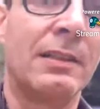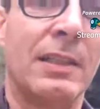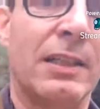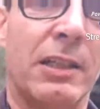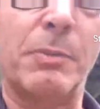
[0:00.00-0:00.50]

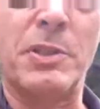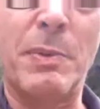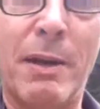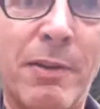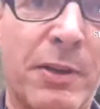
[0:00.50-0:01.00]
I've got to put some
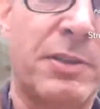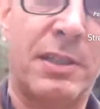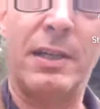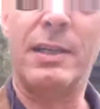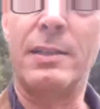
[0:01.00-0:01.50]
air in those
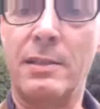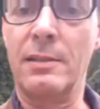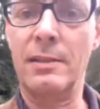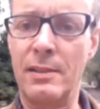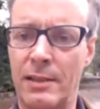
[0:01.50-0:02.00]
tyres.
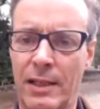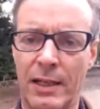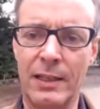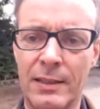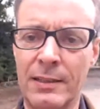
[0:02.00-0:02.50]

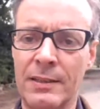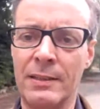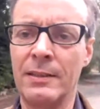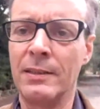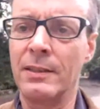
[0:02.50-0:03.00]
Okay,
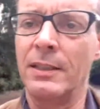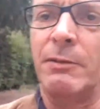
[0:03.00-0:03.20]
here